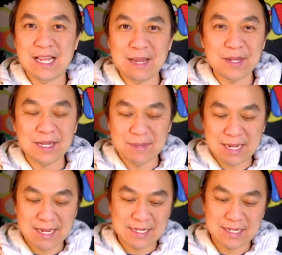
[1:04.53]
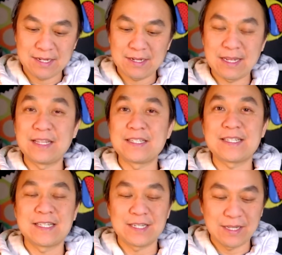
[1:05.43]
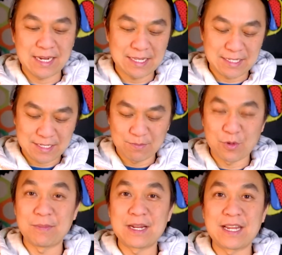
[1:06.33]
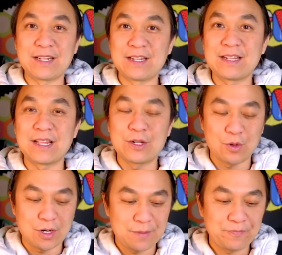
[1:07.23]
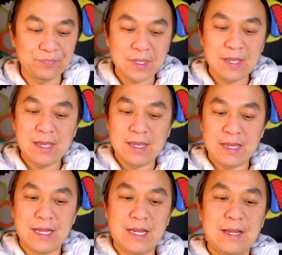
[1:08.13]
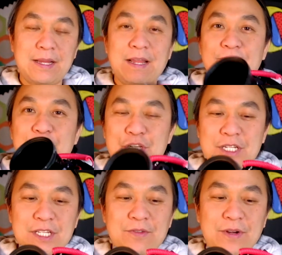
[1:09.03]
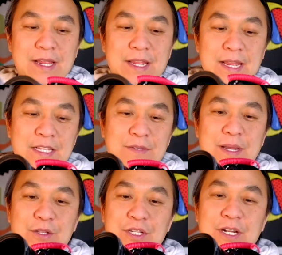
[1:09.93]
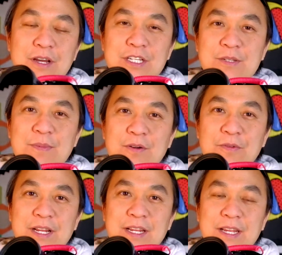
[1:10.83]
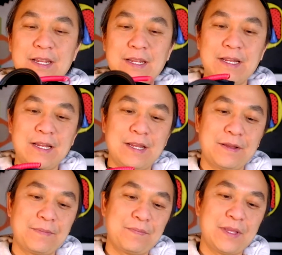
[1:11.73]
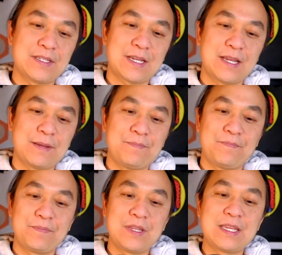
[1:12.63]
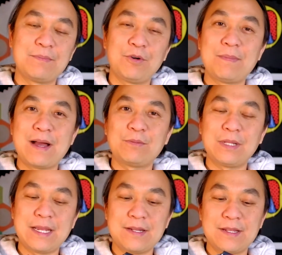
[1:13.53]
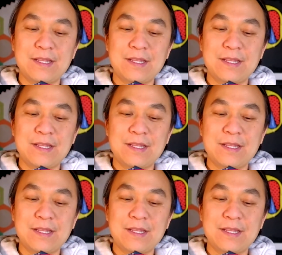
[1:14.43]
I'm not going to buy it, at least until I get some more money in the door. Fuji X-T3 is mounted on a small rig. It's like a gimbal mount plate.